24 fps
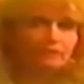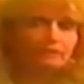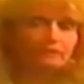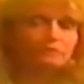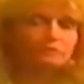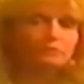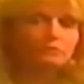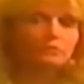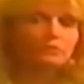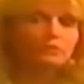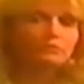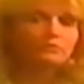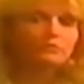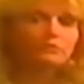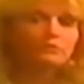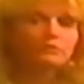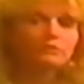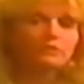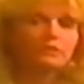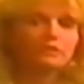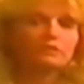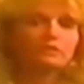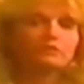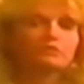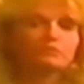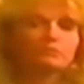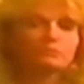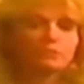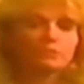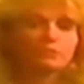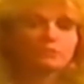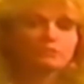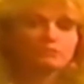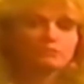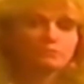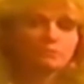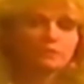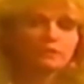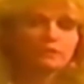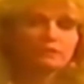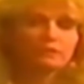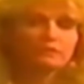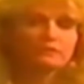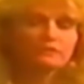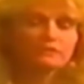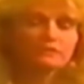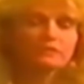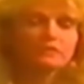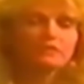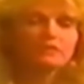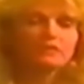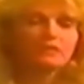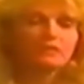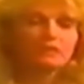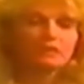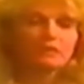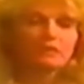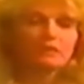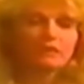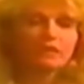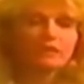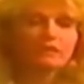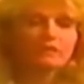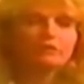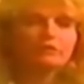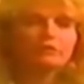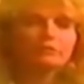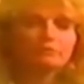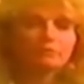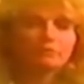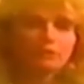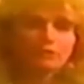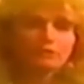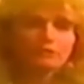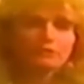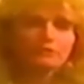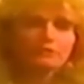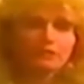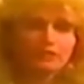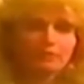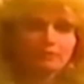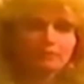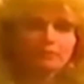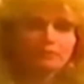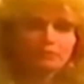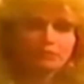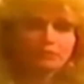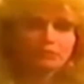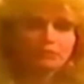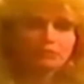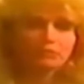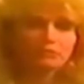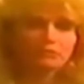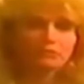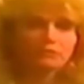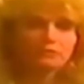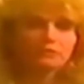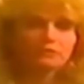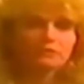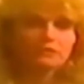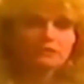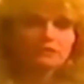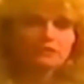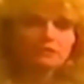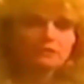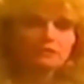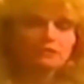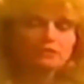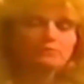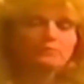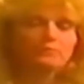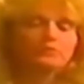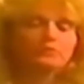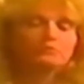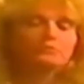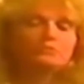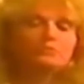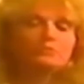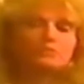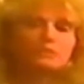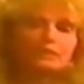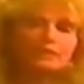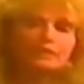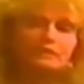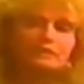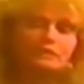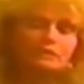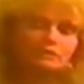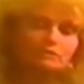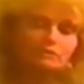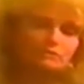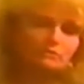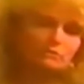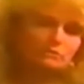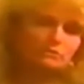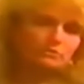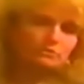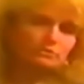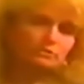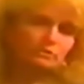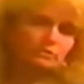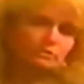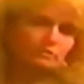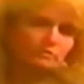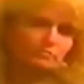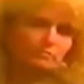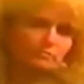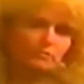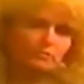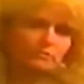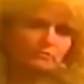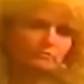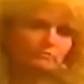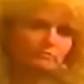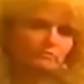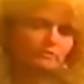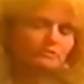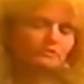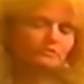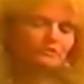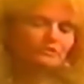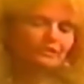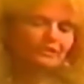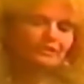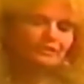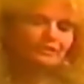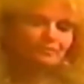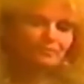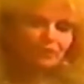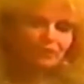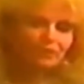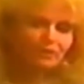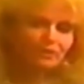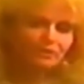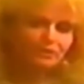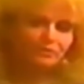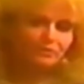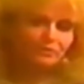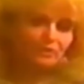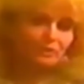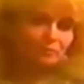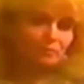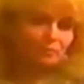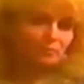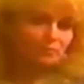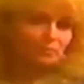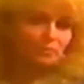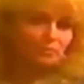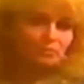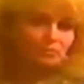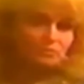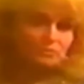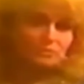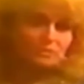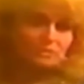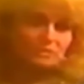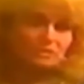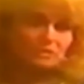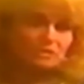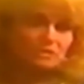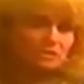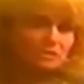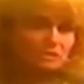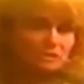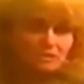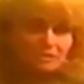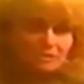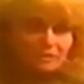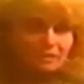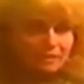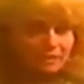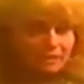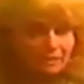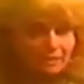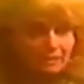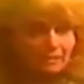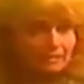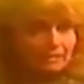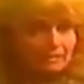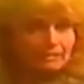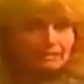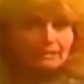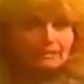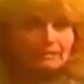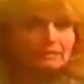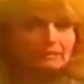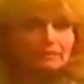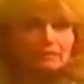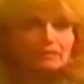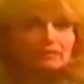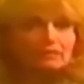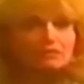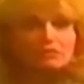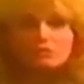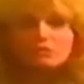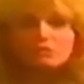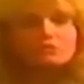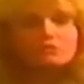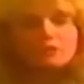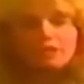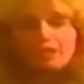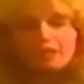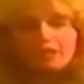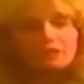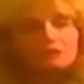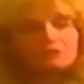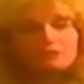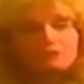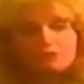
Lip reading: And one of her last wish was that her mother not be told. Her mother was 90 years old, and her mother, she liked to be called Grandma Rose, and she just said, this is too